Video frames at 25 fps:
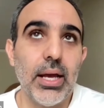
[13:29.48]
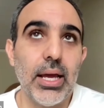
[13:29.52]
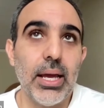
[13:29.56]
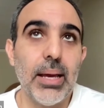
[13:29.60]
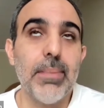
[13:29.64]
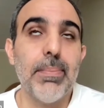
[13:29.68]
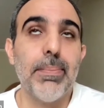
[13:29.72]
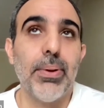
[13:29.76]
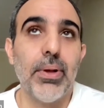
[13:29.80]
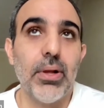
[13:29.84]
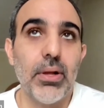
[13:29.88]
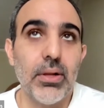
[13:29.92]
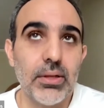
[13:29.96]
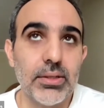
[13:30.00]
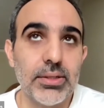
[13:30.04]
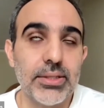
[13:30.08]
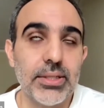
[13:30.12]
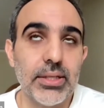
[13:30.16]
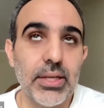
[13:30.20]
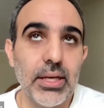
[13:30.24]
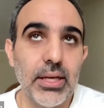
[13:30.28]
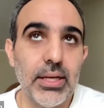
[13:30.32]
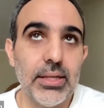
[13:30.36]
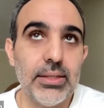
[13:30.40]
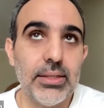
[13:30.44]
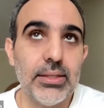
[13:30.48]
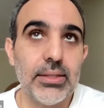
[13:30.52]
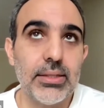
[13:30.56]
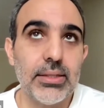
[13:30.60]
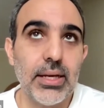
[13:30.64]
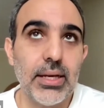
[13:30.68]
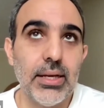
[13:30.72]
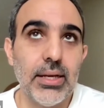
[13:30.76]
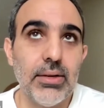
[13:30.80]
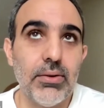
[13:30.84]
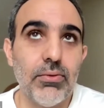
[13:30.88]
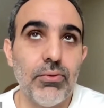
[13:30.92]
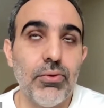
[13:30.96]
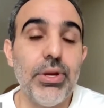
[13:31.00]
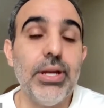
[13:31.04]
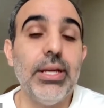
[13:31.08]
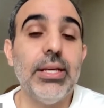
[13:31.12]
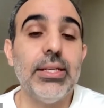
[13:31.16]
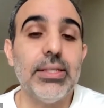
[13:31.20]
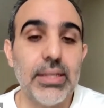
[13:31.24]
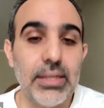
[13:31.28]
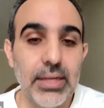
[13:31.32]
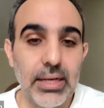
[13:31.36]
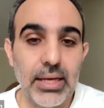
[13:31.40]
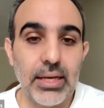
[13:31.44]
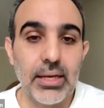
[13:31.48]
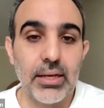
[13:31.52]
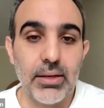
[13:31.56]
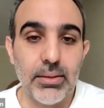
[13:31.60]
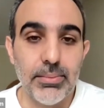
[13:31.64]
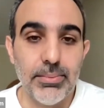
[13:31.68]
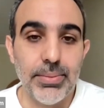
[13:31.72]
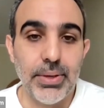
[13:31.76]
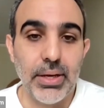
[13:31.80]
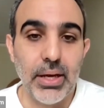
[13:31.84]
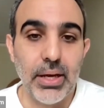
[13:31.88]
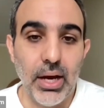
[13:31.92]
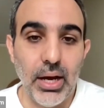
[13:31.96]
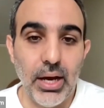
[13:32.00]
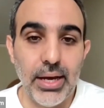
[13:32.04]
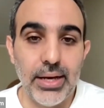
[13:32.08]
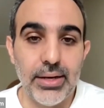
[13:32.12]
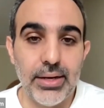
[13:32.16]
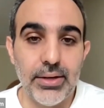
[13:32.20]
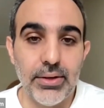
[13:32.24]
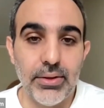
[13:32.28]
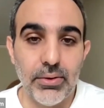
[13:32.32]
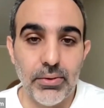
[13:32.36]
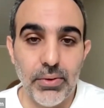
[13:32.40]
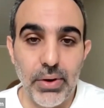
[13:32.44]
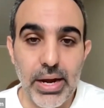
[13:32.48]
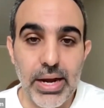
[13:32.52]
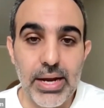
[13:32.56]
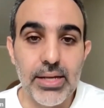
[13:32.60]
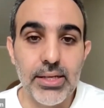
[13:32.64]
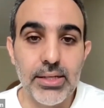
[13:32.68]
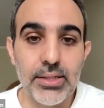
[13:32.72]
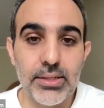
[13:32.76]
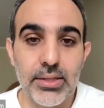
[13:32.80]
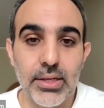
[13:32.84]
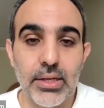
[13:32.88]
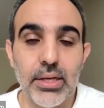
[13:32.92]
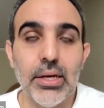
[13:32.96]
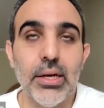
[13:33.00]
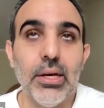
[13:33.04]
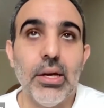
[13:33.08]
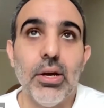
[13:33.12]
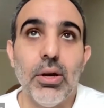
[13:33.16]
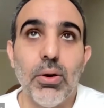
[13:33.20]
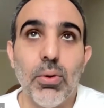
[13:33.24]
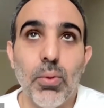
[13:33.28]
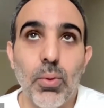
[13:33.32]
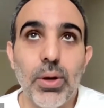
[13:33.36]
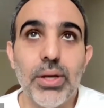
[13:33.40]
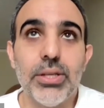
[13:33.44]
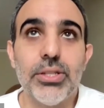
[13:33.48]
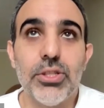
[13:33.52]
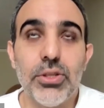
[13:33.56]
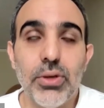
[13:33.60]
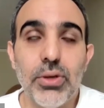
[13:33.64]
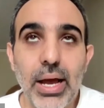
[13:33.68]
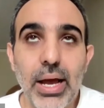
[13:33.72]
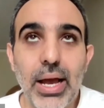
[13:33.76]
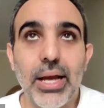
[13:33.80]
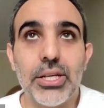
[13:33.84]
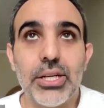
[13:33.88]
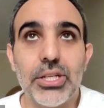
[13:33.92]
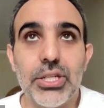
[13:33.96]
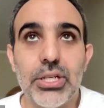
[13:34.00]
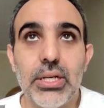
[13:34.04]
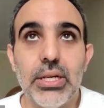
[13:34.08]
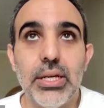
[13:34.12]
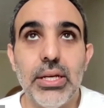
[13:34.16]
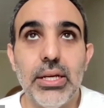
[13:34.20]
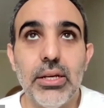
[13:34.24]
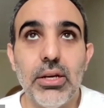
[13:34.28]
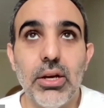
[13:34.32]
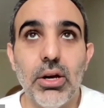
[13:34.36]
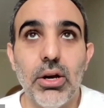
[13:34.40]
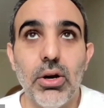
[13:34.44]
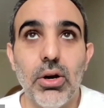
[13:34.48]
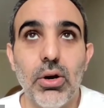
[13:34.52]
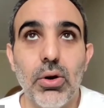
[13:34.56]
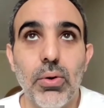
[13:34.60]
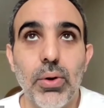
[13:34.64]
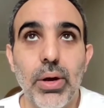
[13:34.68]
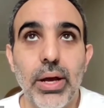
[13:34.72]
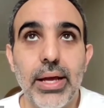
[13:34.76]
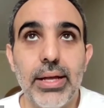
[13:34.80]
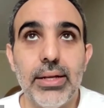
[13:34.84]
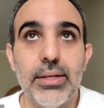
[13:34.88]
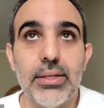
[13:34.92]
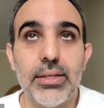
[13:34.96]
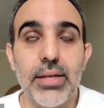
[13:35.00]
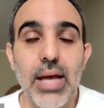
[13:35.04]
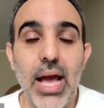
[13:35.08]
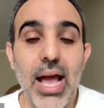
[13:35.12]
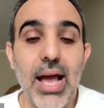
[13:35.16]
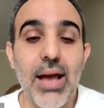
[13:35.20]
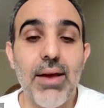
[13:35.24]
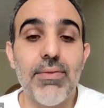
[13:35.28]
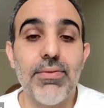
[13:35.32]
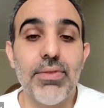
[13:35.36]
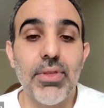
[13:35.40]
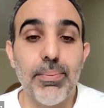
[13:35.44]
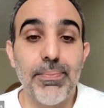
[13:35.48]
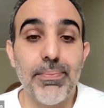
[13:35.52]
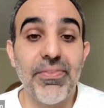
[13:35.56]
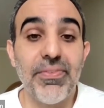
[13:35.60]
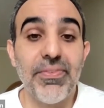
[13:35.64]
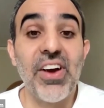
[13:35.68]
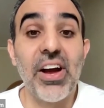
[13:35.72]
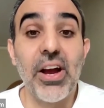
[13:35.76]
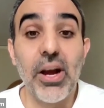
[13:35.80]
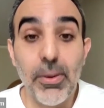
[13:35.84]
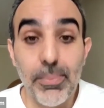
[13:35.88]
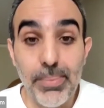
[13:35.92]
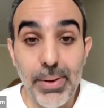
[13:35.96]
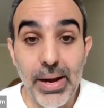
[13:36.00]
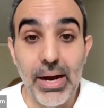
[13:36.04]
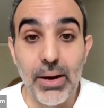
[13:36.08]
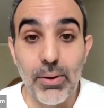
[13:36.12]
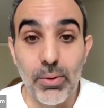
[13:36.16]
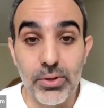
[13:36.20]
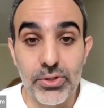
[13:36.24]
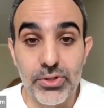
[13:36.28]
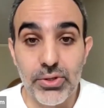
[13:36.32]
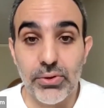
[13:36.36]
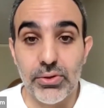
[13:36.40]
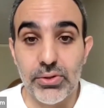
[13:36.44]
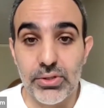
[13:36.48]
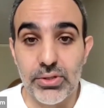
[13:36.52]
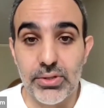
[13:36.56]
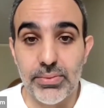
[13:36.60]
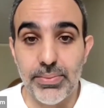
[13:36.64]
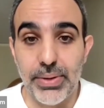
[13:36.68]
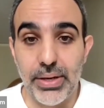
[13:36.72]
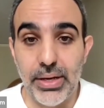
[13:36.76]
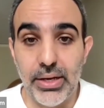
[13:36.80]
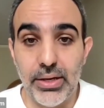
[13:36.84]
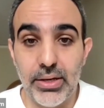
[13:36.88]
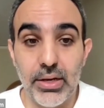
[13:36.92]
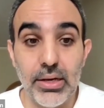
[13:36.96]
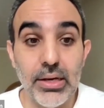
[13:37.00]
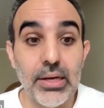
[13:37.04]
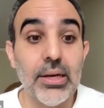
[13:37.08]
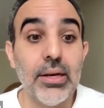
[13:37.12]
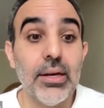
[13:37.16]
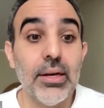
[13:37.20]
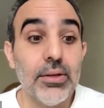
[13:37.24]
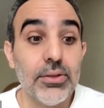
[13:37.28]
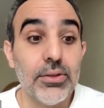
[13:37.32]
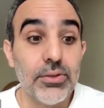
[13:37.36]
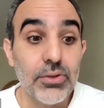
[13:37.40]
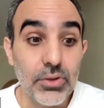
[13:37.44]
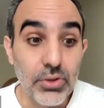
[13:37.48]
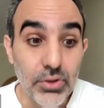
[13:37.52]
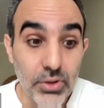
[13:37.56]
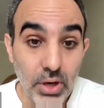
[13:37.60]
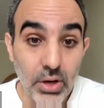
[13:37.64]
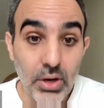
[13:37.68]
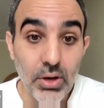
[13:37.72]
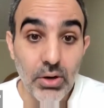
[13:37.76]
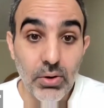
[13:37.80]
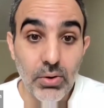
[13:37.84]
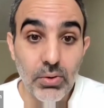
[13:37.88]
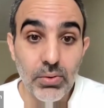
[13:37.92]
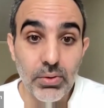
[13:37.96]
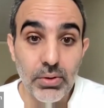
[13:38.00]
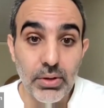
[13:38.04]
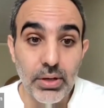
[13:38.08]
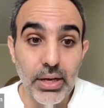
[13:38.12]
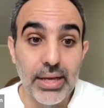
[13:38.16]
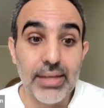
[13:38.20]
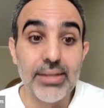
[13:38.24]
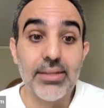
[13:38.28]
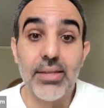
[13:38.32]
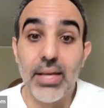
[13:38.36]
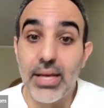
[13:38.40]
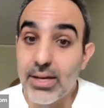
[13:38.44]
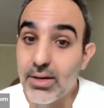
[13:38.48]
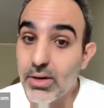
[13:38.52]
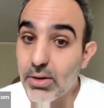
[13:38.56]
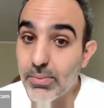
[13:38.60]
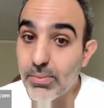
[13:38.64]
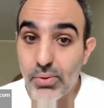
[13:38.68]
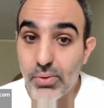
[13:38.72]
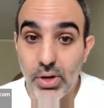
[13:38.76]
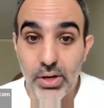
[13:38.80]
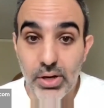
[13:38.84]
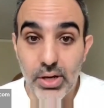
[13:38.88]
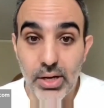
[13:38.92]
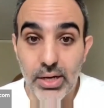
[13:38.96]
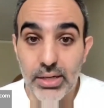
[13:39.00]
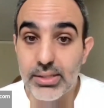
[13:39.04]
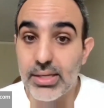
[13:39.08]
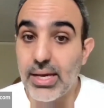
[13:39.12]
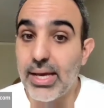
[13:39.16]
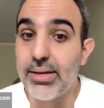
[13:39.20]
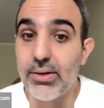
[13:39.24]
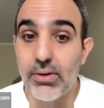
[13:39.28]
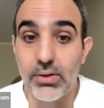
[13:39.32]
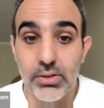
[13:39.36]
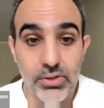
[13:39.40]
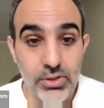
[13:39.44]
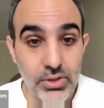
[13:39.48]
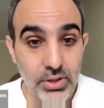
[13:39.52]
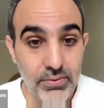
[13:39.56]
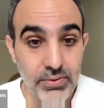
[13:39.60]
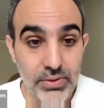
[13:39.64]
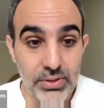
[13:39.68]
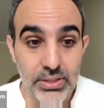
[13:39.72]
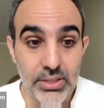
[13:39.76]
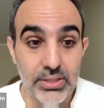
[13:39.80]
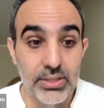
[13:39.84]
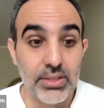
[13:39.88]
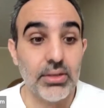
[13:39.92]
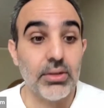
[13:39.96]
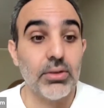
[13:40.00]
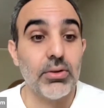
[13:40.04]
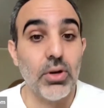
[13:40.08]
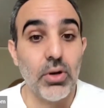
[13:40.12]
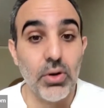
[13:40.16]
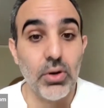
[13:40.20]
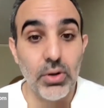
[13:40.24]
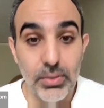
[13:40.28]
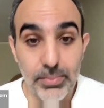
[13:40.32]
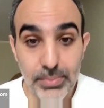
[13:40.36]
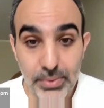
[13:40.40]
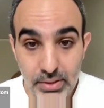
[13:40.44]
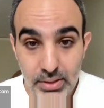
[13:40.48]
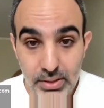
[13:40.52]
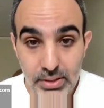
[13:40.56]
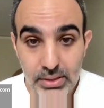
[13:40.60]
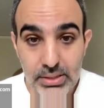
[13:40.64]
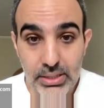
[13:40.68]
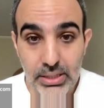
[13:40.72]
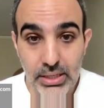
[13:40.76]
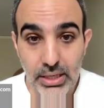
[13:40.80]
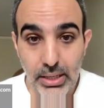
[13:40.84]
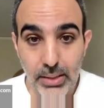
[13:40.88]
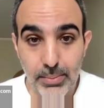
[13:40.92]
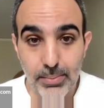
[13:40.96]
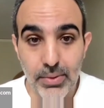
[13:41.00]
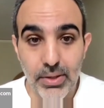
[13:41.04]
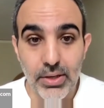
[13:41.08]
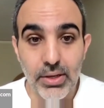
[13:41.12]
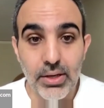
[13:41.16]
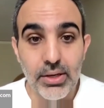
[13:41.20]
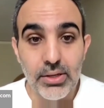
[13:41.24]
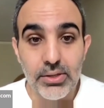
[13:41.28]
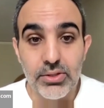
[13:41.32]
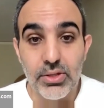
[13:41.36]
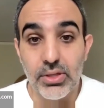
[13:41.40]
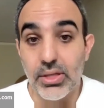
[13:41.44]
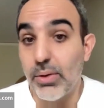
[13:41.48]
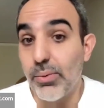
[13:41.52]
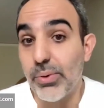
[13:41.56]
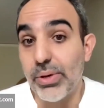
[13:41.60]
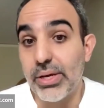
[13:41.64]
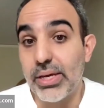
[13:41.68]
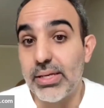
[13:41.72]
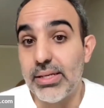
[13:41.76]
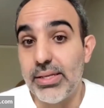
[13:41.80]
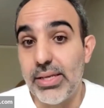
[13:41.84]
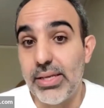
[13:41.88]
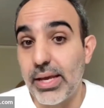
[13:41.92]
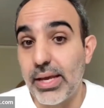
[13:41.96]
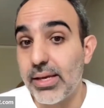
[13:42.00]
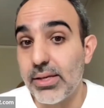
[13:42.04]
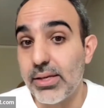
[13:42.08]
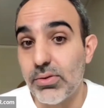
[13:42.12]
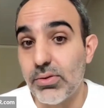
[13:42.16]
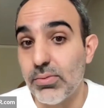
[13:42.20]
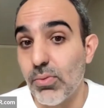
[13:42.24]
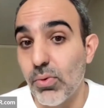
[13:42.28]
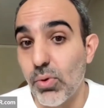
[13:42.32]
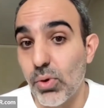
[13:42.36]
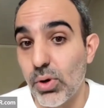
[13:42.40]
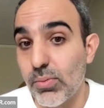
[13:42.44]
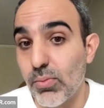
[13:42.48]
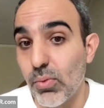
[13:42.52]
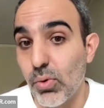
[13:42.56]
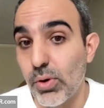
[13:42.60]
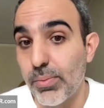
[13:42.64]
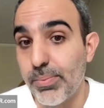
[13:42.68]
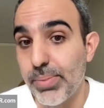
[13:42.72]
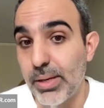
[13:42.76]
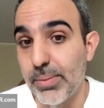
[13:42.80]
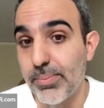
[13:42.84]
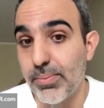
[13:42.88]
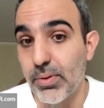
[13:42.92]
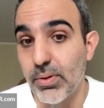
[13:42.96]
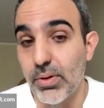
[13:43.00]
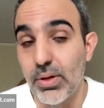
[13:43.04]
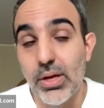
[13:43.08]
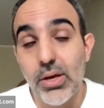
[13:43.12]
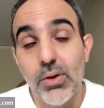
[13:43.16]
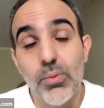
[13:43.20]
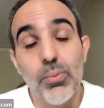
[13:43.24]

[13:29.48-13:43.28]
impulse and reasoning behind the raise, was to actually go and have the firepower, so to speak, to go and take our product and our services and grow and build the team so that we can take it to more and more people.